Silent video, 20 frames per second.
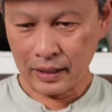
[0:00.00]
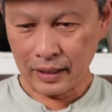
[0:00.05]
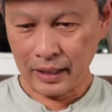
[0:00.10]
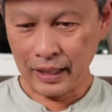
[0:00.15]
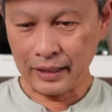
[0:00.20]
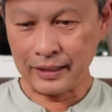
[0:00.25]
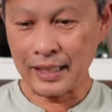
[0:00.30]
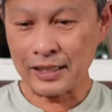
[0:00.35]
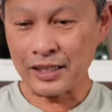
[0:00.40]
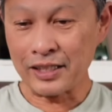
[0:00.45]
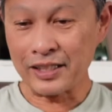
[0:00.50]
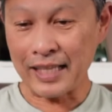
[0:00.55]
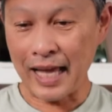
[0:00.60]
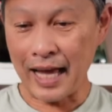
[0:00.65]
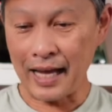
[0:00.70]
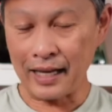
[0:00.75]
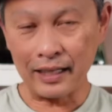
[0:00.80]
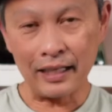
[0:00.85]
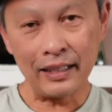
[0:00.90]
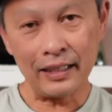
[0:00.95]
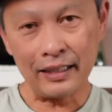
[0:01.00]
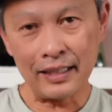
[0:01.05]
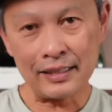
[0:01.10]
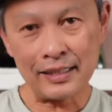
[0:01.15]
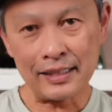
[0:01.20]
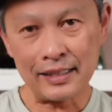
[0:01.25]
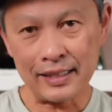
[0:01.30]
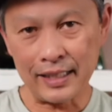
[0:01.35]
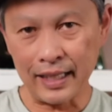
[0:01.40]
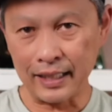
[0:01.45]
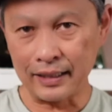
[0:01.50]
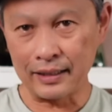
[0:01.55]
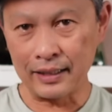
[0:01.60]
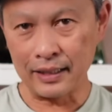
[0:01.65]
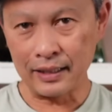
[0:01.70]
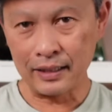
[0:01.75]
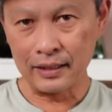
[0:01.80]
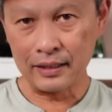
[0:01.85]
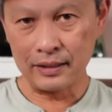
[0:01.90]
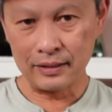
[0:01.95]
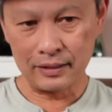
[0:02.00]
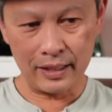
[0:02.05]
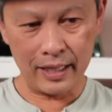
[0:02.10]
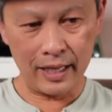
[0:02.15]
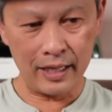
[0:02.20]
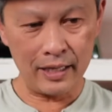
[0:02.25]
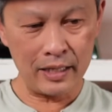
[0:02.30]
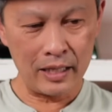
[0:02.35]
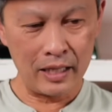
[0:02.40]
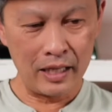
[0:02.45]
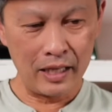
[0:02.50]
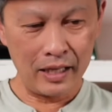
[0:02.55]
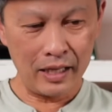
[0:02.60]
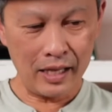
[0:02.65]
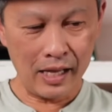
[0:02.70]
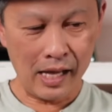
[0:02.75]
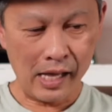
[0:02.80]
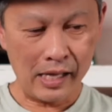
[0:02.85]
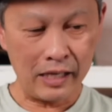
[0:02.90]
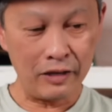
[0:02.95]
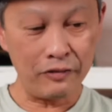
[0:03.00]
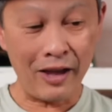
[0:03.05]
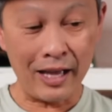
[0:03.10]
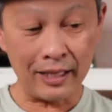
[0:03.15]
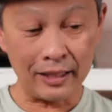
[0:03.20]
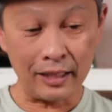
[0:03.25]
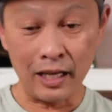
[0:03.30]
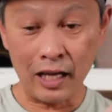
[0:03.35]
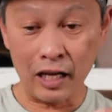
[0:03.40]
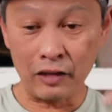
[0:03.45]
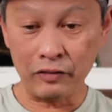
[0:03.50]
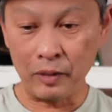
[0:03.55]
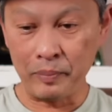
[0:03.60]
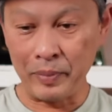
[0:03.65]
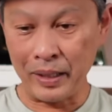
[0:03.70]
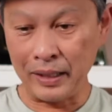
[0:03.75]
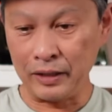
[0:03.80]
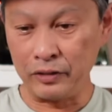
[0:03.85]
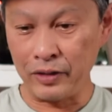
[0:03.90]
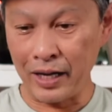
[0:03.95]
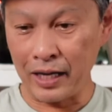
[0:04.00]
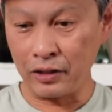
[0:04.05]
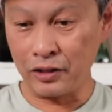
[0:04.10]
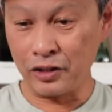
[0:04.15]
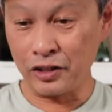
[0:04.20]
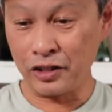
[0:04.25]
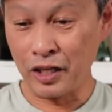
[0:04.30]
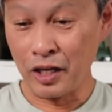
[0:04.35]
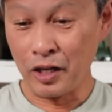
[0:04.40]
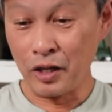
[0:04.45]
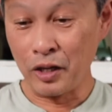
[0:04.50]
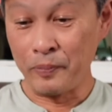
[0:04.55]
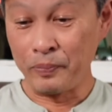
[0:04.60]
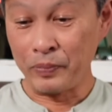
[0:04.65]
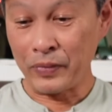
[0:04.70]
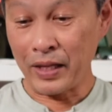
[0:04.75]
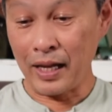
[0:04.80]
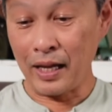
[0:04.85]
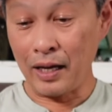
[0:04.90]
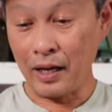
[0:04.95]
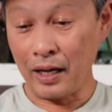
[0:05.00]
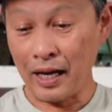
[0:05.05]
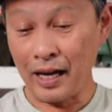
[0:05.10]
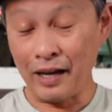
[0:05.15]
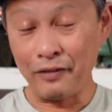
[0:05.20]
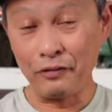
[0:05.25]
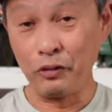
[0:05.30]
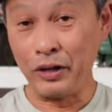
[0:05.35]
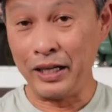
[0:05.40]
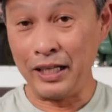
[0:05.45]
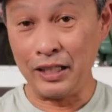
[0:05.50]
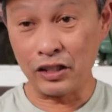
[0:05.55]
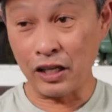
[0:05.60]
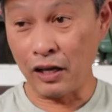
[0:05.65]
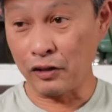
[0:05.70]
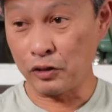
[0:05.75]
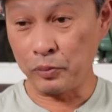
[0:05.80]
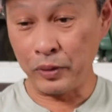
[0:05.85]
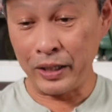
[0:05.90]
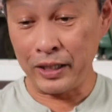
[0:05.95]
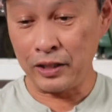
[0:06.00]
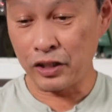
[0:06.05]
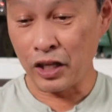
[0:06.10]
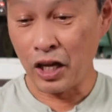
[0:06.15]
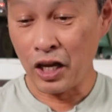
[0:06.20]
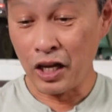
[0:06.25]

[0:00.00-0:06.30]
It doesn't sag. It doesn't sit. Okay. Uh, in fact, a lot of our belly draggers uh, have really soft springs